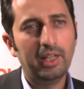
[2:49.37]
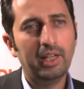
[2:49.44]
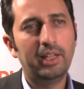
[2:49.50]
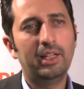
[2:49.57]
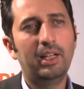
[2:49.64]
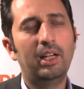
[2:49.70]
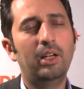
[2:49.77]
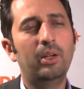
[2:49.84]

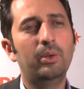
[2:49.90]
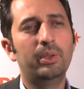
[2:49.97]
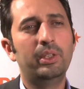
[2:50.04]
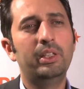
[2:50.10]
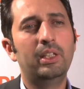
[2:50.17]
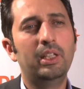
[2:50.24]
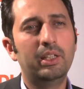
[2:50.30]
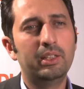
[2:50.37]
and how
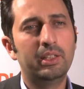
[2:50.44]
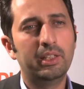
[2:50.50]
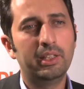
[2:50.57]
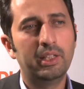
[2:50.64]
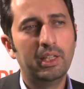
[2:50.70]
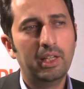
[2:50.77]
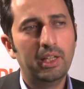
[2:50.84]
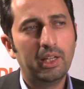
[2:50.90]
e-learning
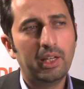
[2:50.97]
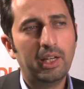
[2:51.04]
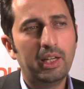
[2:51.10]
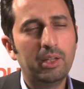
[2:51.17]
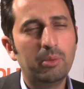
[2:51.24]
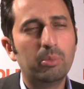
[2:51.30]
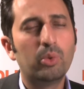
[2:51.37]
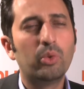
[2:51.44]

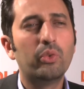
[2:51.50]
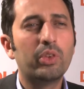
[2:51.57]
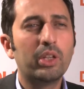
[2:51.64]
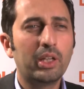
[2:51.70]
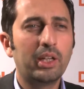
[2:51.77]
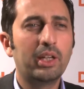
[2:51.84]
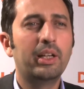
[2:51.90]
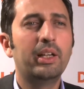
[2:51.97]
can improve
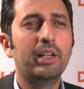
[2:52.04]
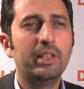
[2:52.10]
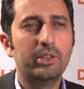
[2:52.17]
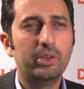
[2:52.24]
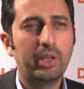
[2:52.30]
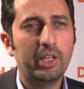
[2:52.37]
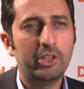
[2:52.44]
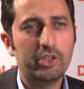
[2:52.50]
the
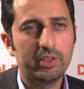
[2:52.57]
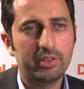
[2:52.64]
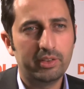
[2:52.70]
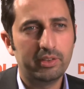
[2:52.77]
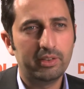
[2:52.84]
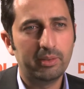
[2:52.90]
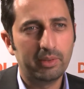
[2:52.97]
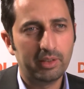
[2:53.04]
education
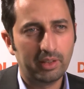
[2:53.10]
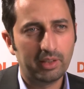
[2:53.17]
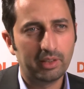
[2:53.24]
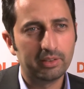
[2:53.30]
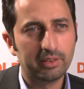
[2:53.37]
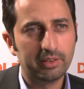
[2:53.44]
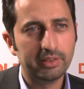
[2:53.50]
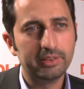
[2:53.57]
system in the
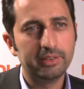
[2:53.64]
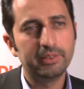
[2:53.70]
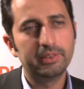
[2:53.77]
country.